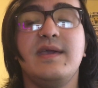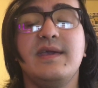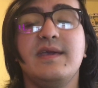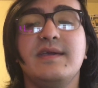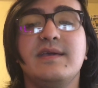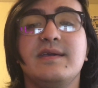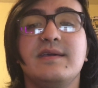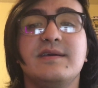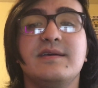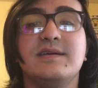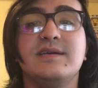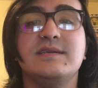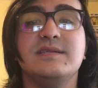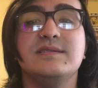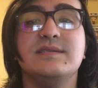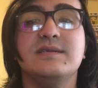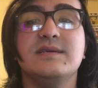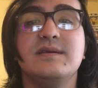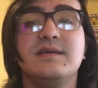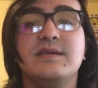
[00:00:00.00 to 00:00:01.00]

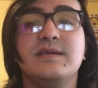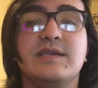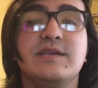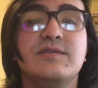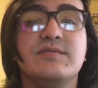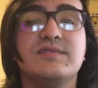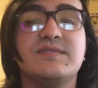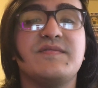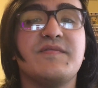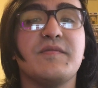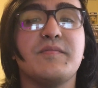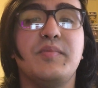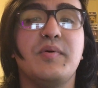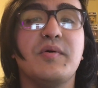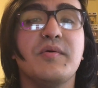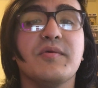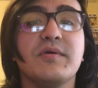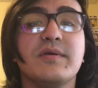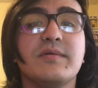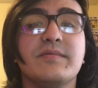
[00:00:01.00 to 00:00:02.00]
and used for
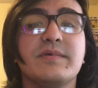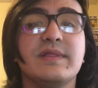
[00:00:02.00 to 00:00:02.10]
porn